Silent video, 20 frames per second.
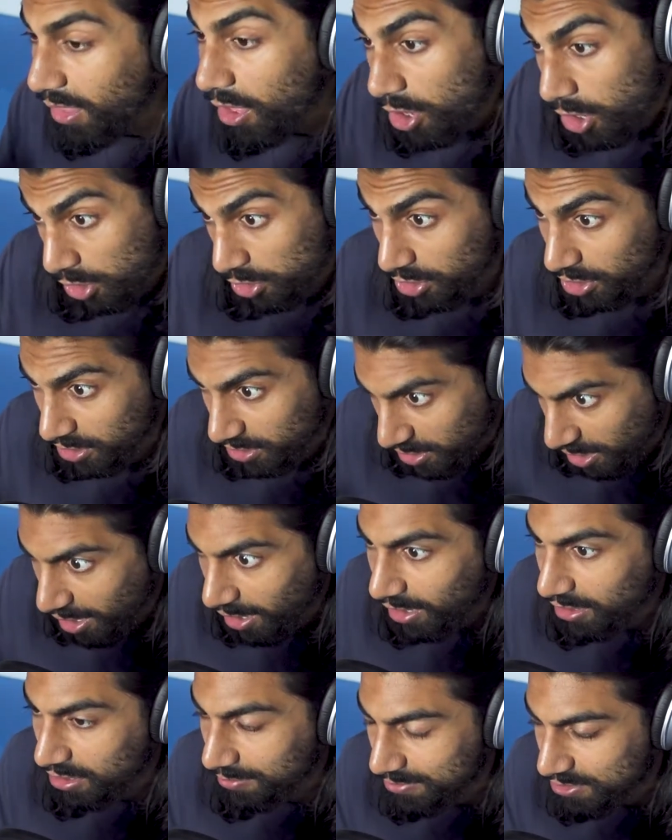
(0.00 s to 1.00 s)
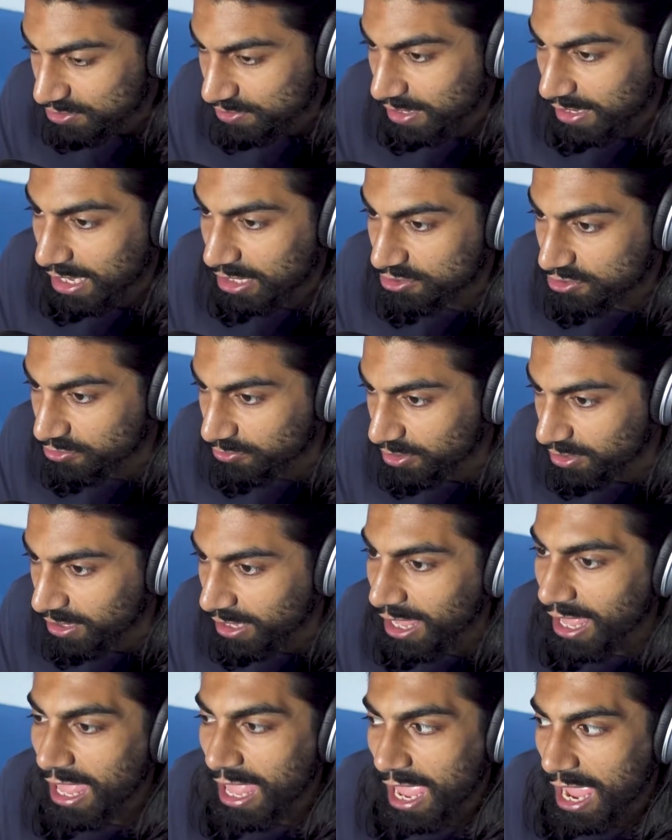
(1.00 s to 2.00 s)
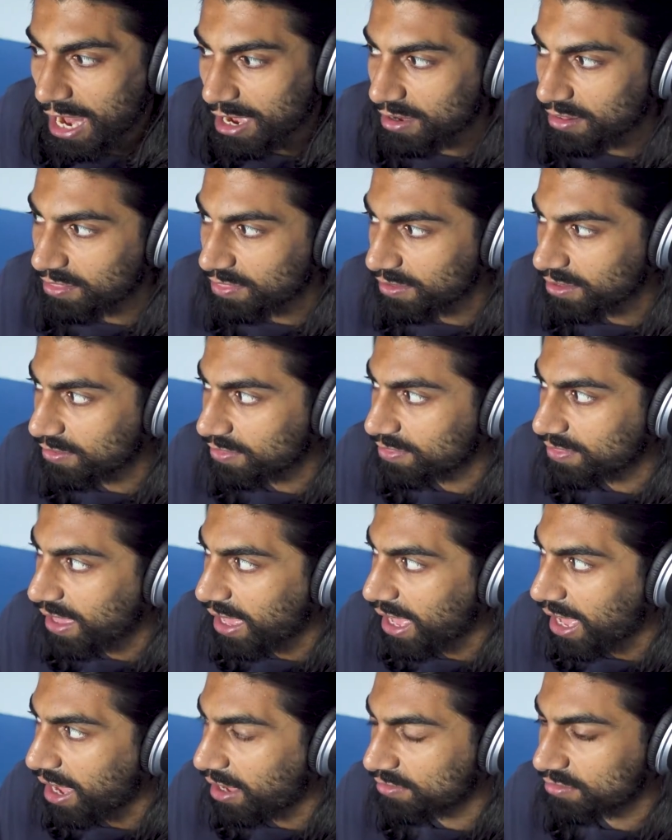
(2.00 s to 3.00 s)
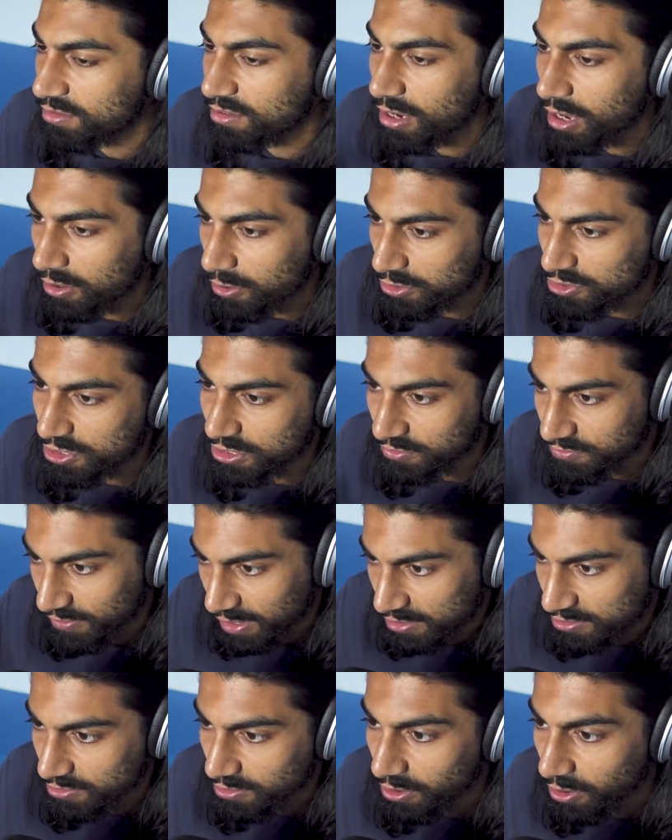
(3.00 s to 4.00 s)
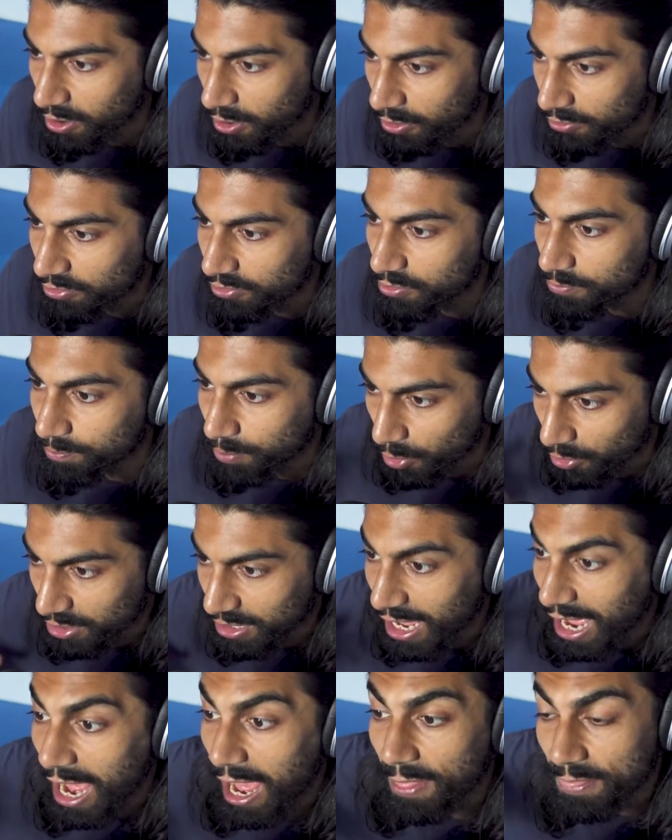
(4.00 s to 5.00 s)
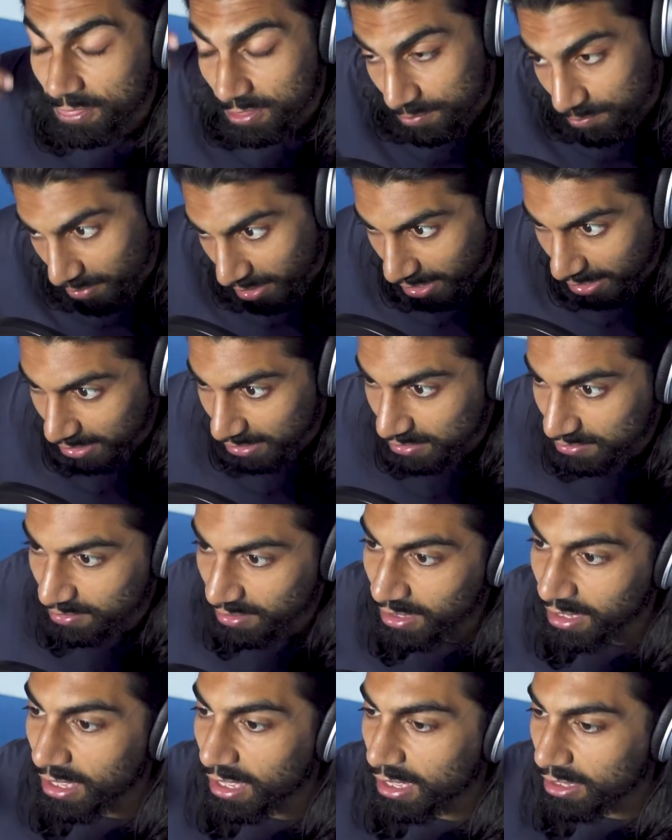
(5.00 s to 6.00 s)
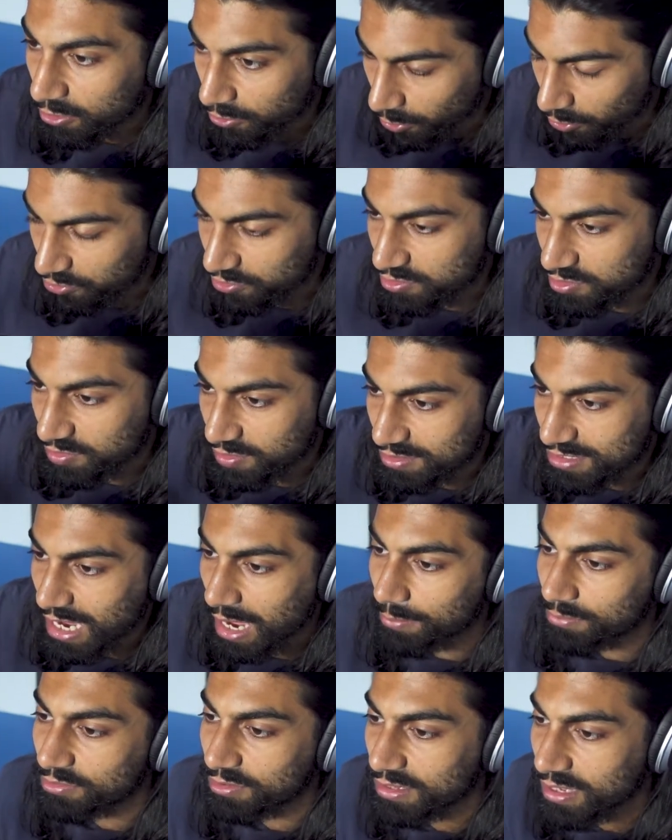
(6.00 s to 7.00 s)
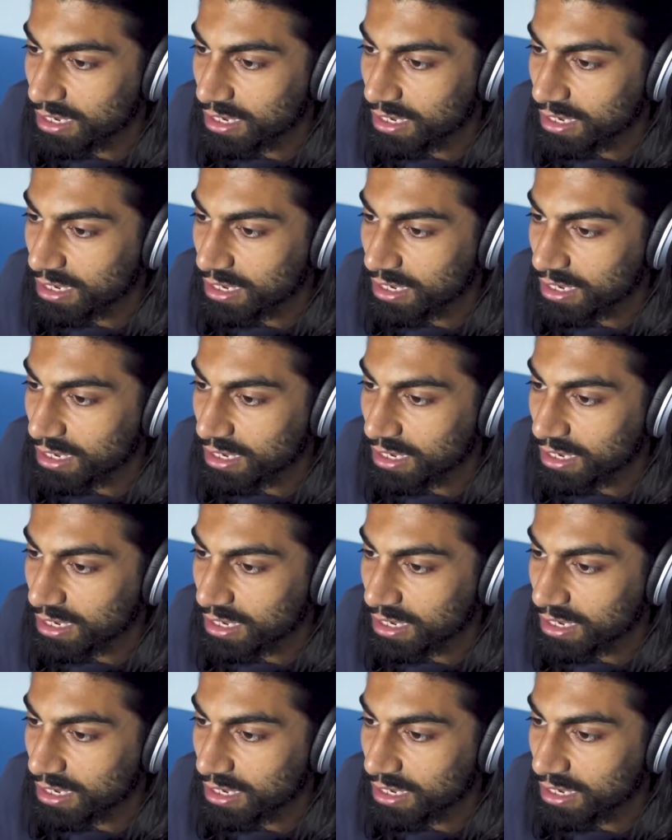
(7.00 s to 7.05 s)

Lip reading: Onion and garlic come into that category. Anything that has a narcotic effect on the body and the mind goes into the tamasic